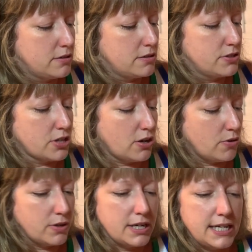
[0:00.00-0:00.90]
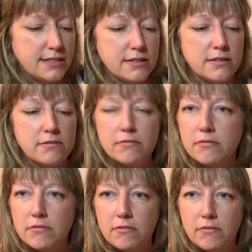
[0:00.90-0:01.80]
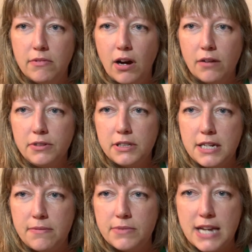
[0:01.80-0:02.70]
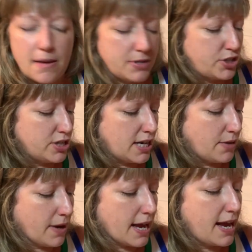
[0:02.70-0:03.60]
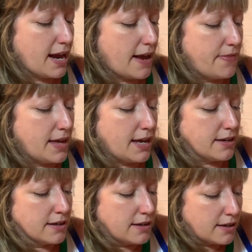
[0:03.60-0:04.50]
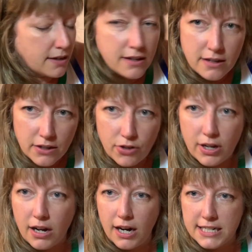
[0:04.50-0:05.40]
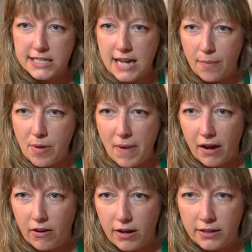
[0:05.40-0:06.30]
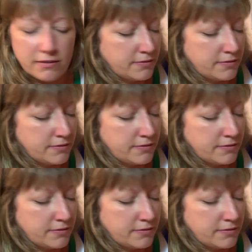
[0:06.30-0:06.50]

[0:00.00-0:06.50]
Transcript: So it's not really damaged in any way. And then you can kind of snap it back on.